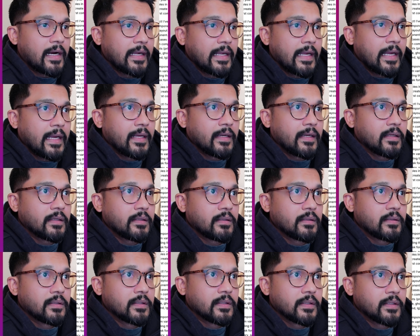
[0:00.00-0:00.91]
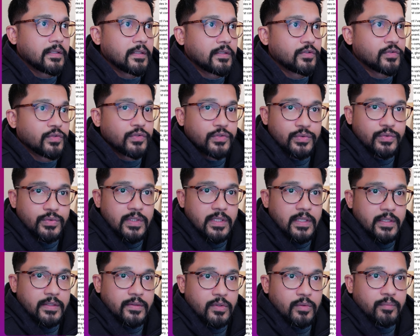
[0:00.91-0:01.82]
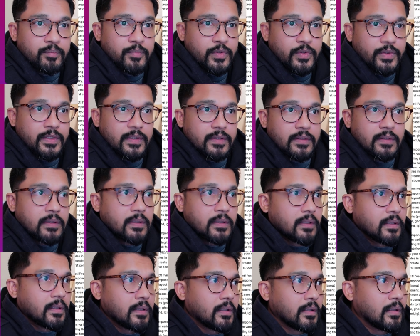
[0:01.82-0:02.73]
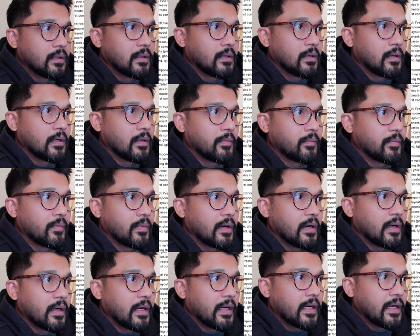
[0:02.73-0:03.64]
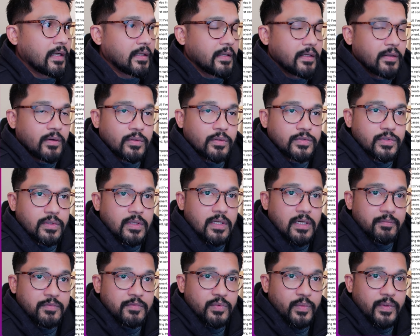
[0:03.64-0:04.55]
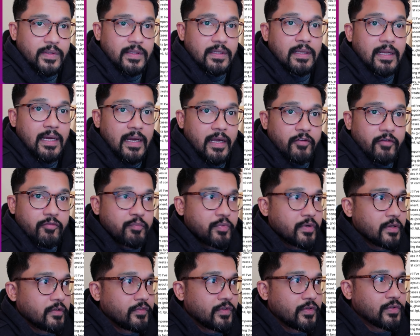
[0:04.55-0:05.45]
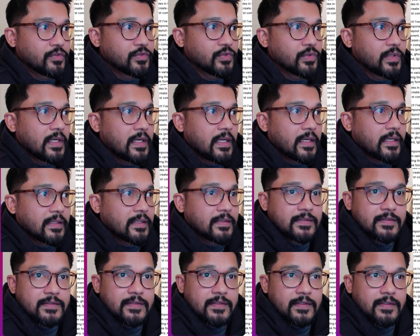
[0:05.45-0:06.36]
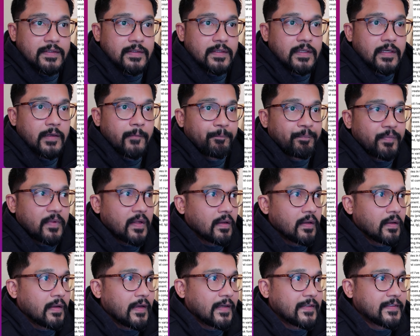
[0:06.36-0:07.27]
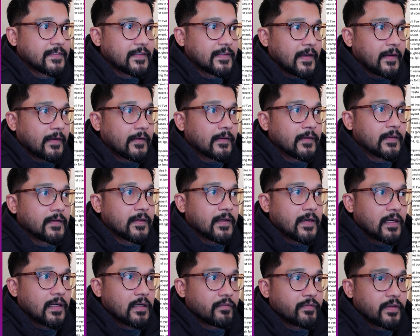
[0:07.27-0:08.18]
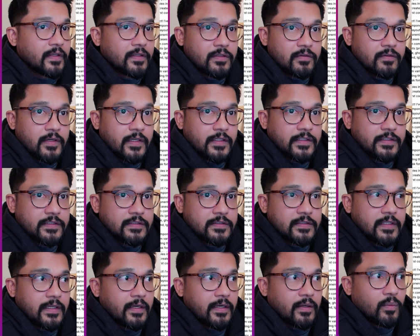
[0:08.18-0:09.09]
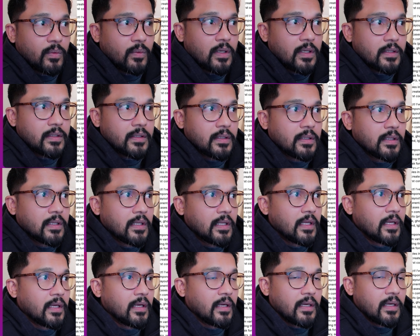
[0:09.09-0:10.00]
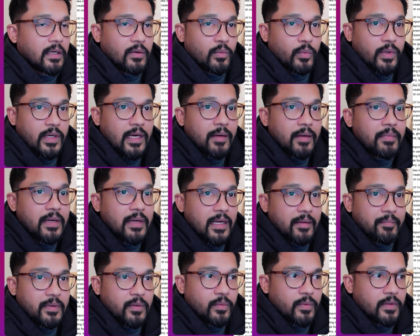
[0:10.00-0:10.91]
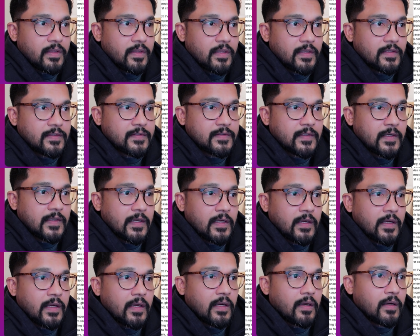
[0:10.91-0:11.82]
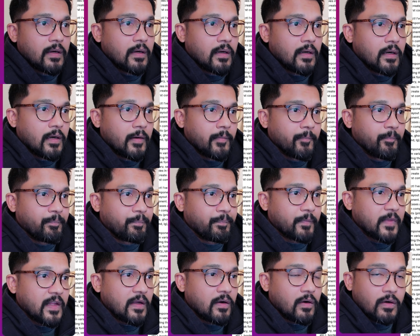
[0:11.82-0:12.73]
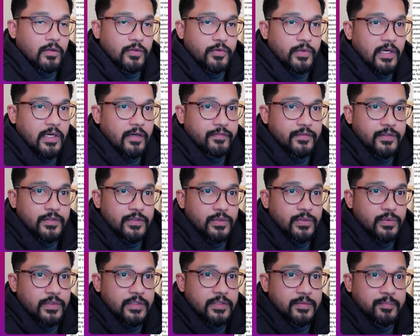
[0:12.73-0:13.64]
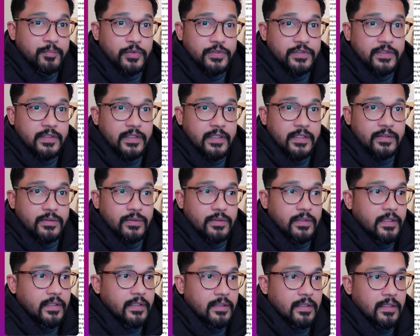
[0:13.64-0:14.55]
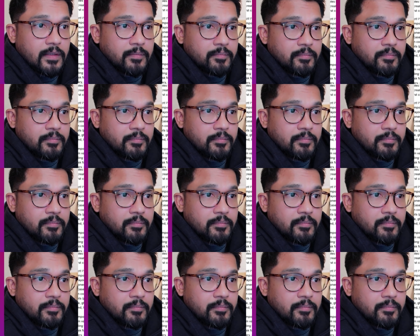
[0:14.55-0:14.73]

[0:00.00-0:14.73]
added the to-do card component, and it also comes with a live preview so that I can see exactly the kind of interactions that I want. And when I'm happy with this, all you have to do is pushing it to GitHub.